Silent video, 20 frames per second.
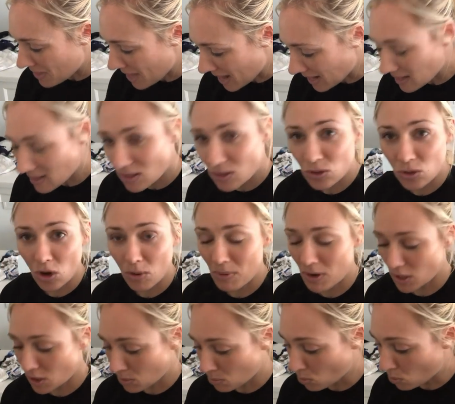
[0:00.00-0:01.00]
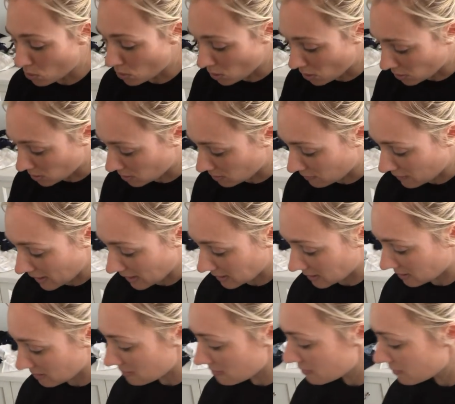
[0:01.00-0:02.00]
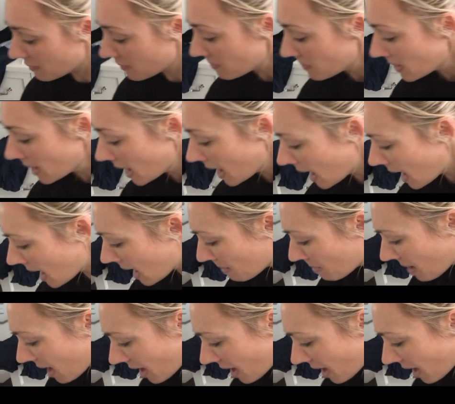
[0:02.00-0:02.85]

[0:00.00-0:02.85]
that is so much more cost effective um,